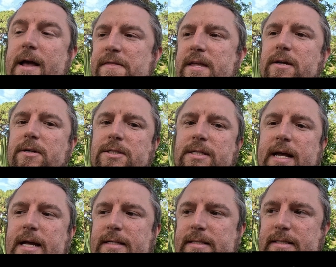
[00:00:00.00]
and then it'll
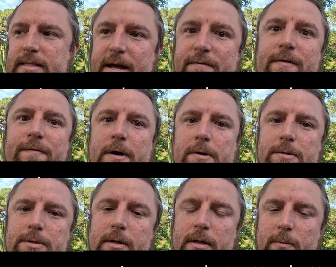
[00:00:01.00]
take 7
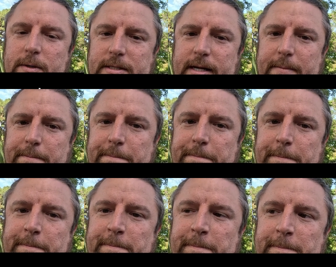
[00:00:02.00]
photos all at one time
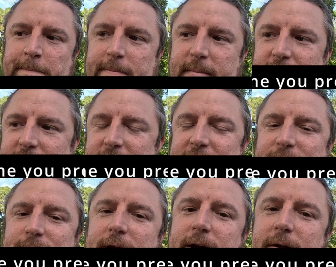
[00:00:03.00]
in that
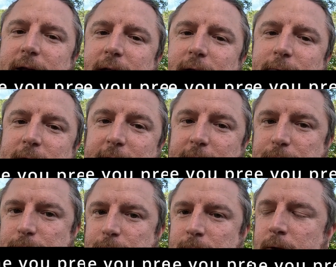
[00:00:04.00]
varying range.